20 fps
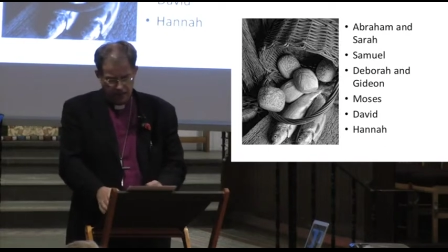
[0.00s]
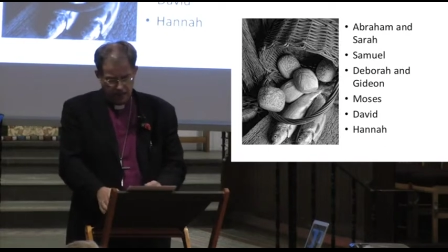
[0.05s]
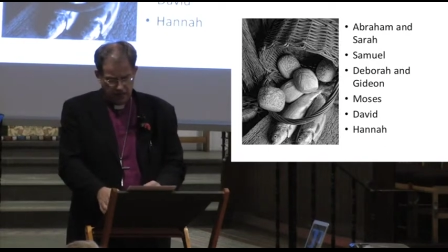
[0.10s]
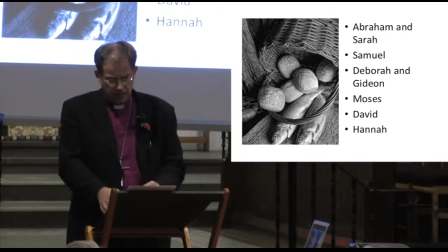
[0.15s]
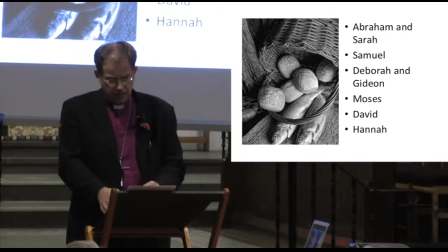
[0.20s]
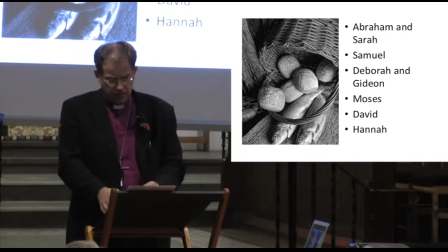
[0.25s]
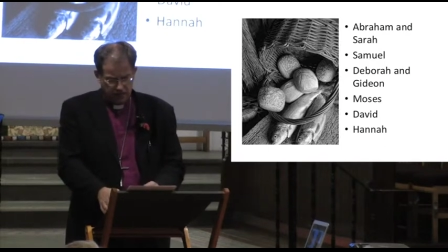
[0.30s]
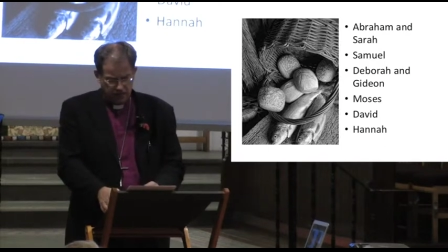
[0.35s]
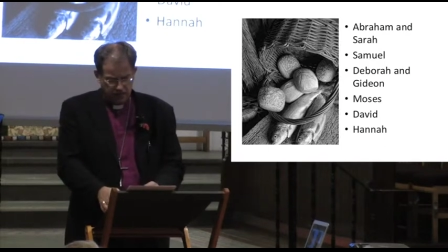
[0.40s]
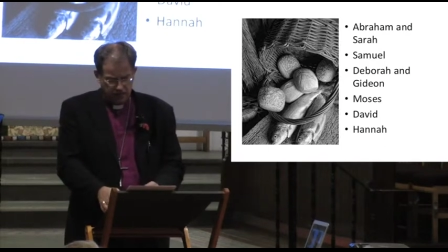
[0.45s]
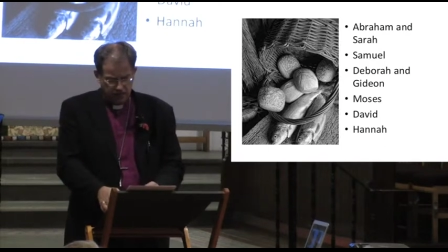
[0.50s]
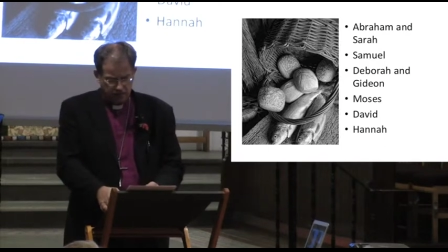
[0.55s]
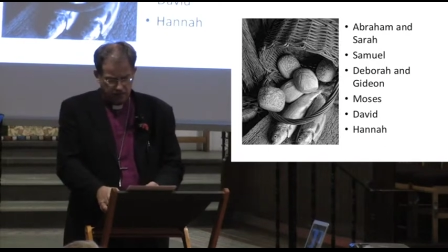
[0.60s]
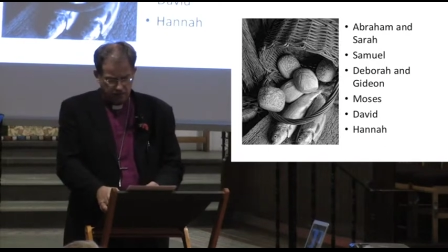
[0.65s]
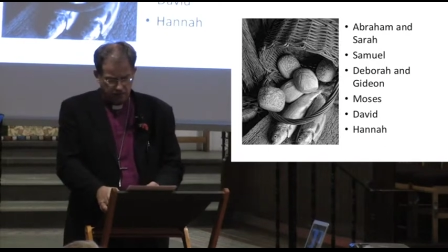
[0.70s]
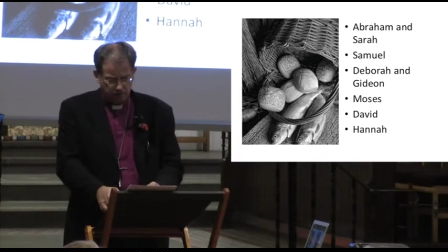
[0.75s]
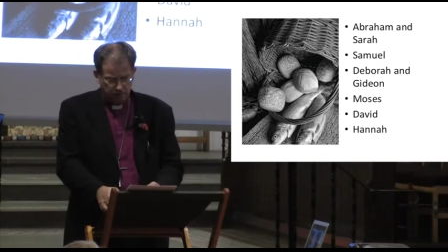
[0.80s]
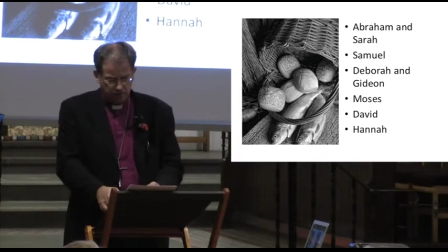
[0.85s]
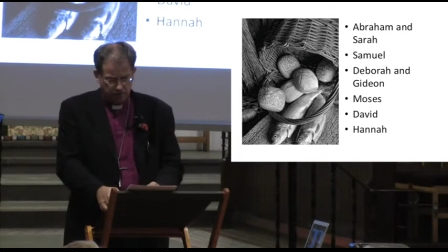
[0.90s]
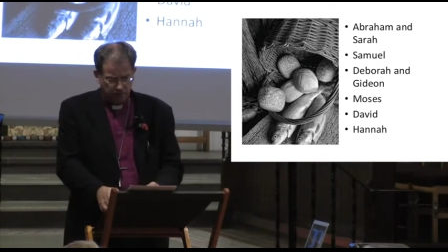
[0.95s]
in the
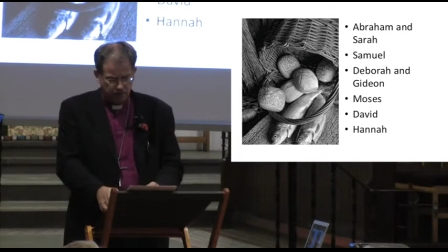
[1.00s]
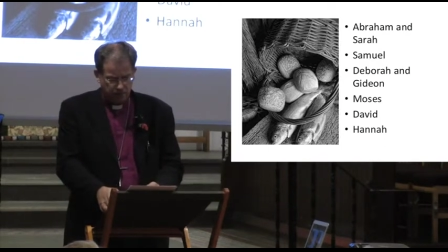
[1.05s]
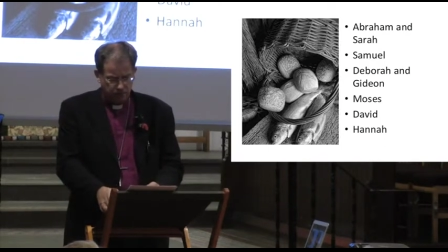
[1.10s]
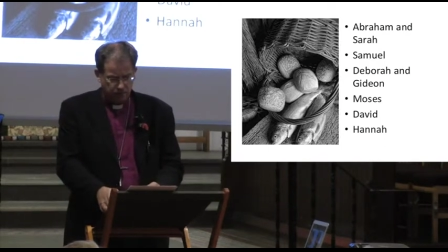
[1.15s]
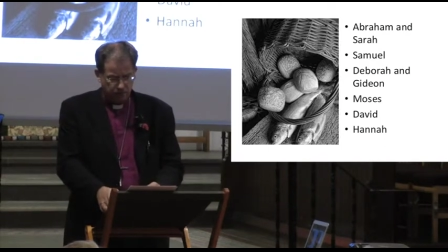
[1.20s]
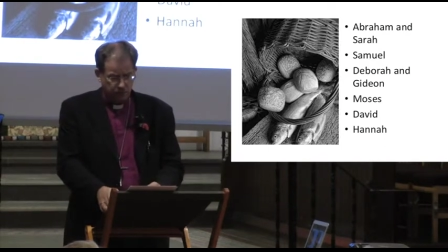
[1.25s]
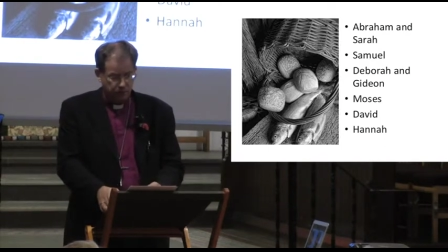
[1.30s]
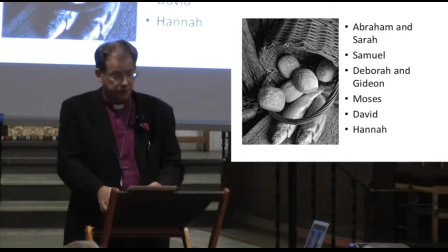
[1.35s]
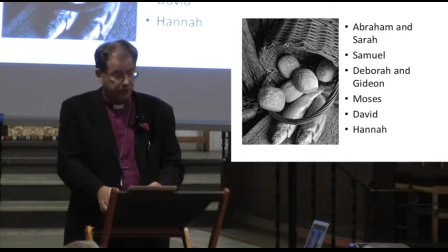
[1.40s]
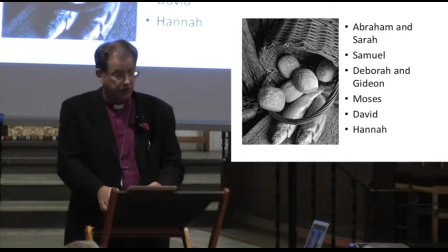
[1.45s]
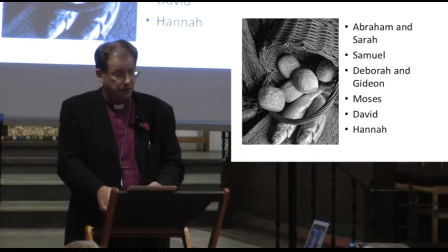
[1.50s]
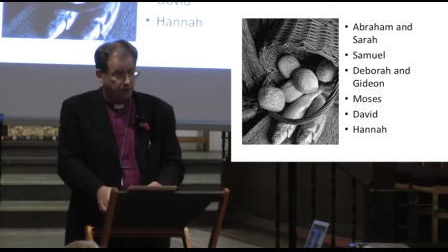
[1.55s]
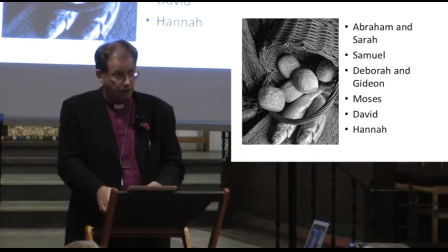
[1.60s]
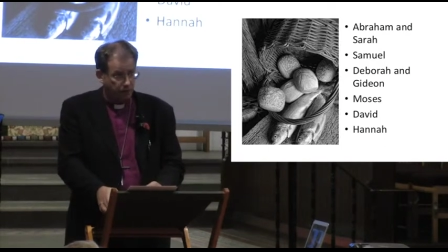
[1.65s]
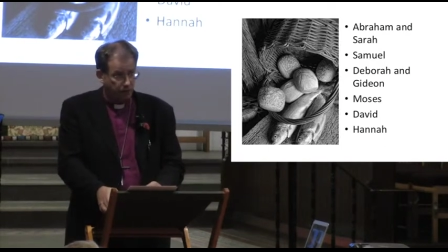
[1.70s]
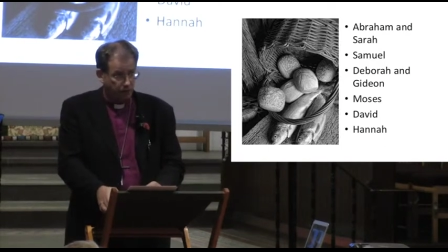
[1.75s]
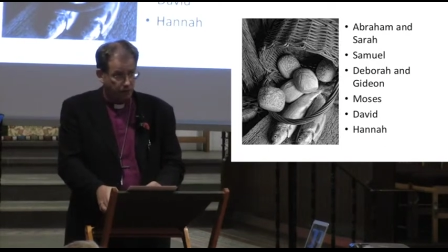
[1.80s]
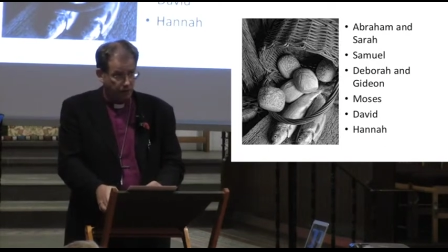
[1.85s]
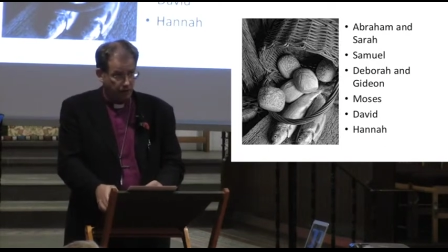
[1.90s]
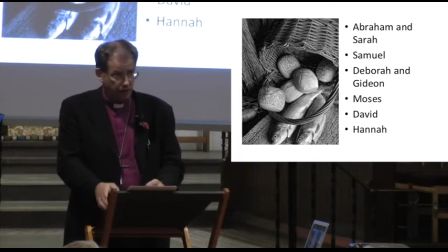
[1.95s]
desert when his resources
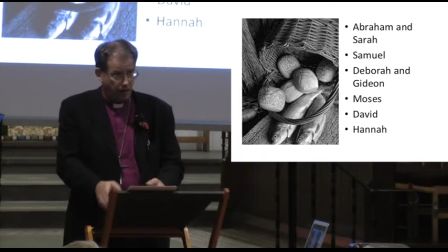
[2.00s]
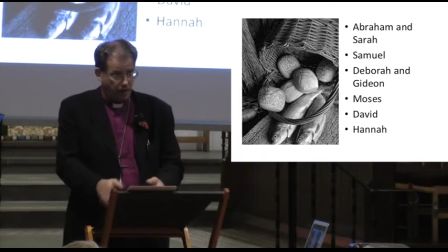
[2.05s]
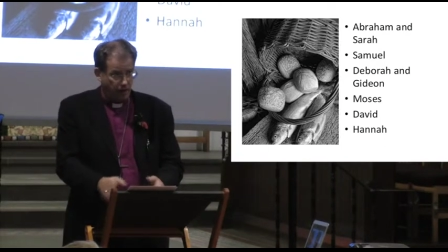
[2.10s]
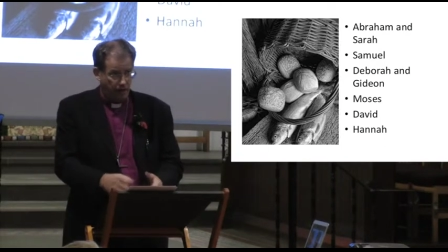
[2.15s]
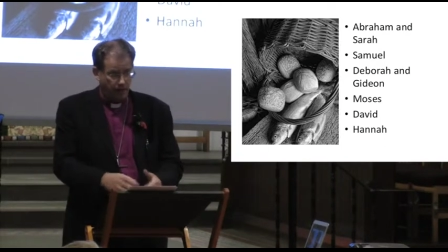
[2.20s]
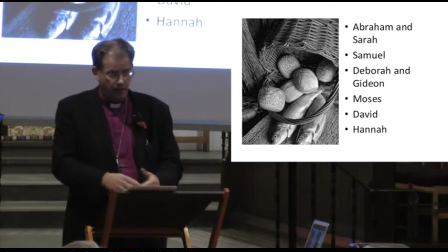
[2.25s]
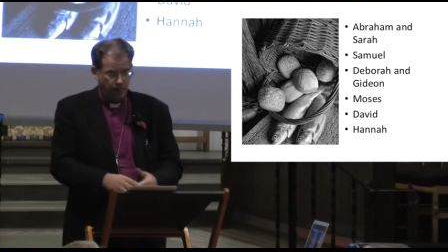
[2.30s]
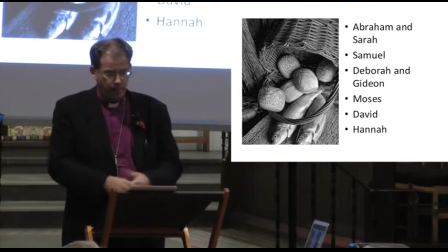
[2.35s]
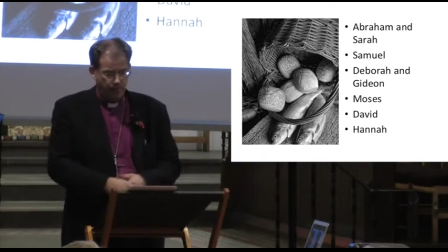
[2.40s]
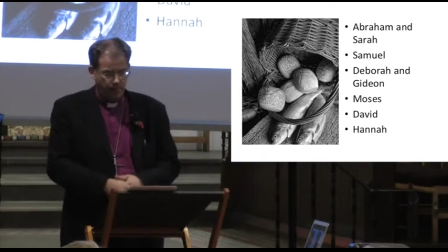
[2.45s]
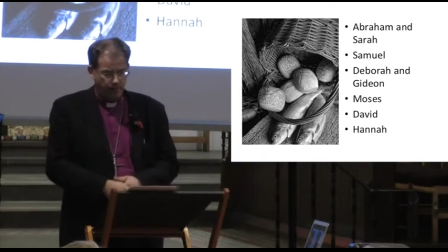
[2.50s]
were not there.